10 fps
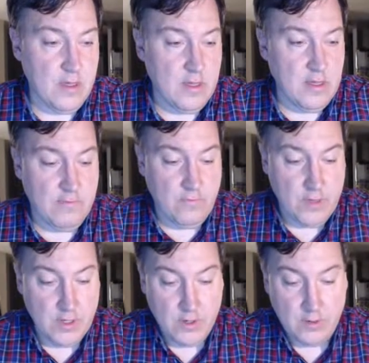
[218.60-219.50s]
If we
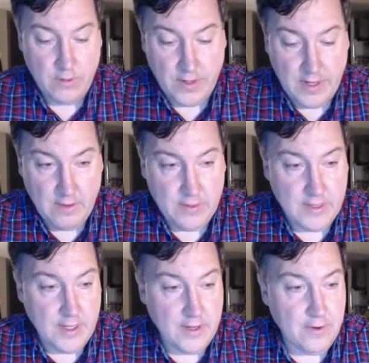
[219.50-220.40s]
go to our
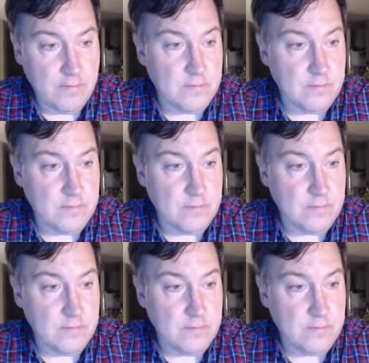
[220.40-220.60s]
calculator